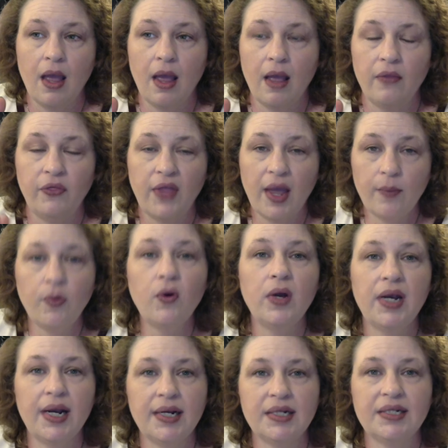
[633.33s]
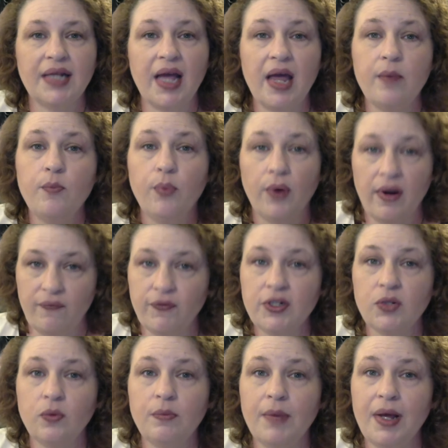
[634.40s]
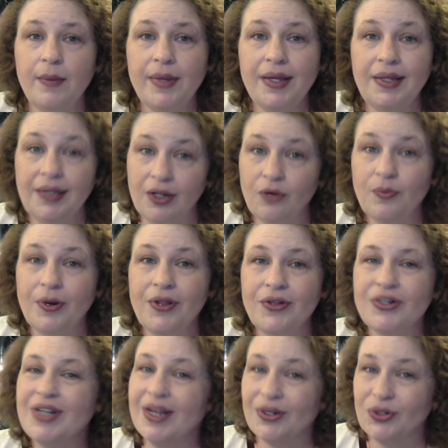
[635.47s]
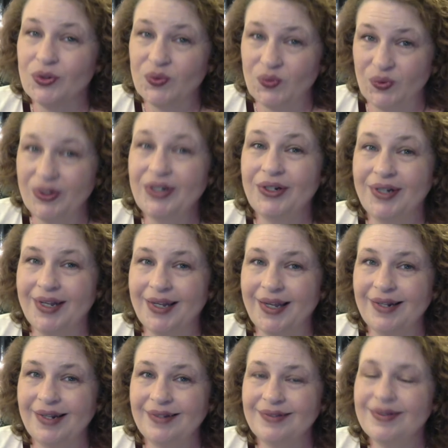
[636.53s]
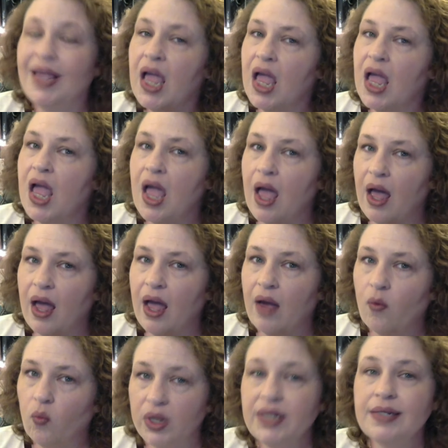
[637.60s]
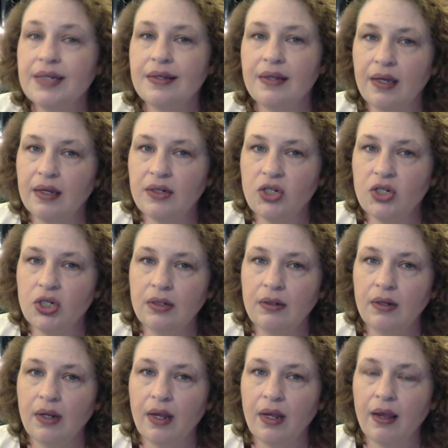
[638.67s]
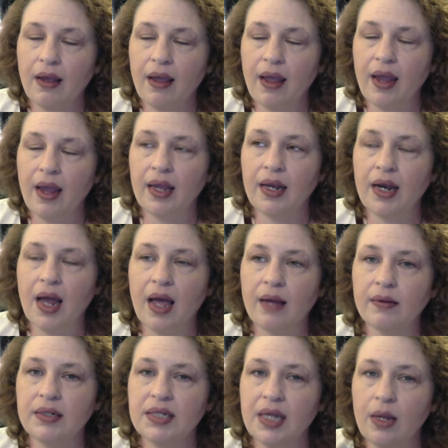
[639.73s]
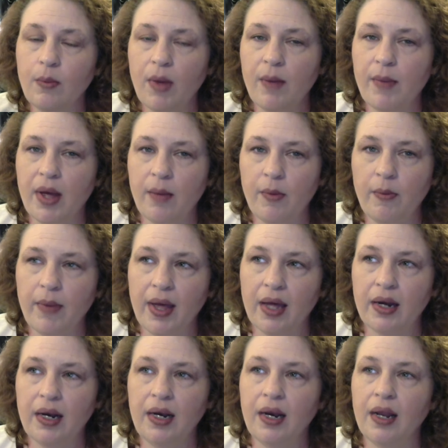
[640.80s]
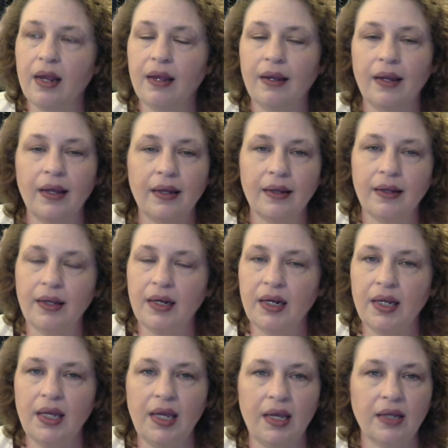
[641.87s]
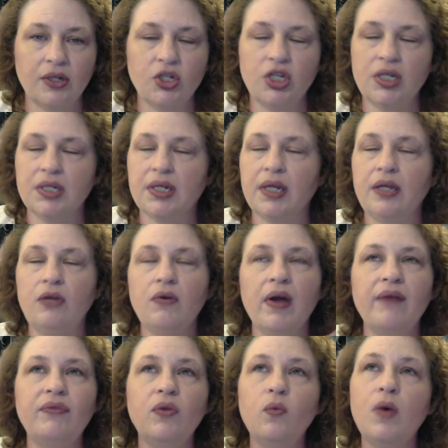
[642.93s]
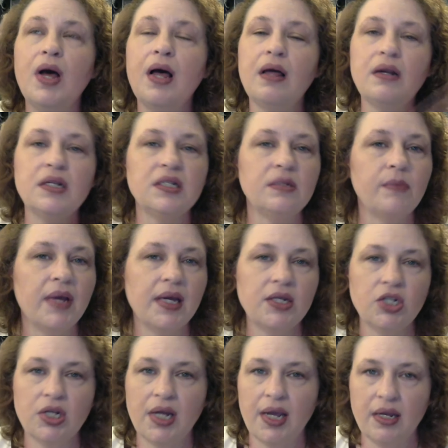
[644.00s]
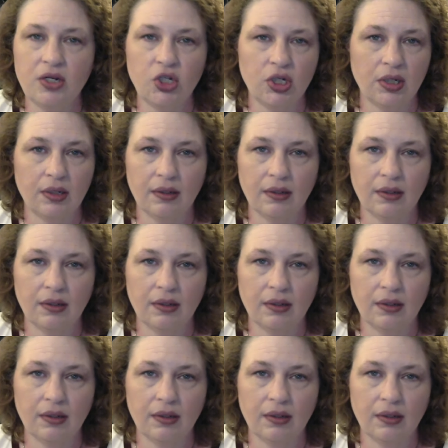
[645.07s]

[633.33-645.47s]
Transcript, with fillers: At that point I decide breakfast with mama and little brother sounds real good. I run to the kitchen and I tell my mom about it. And again, she's like, you have the wildest imagination.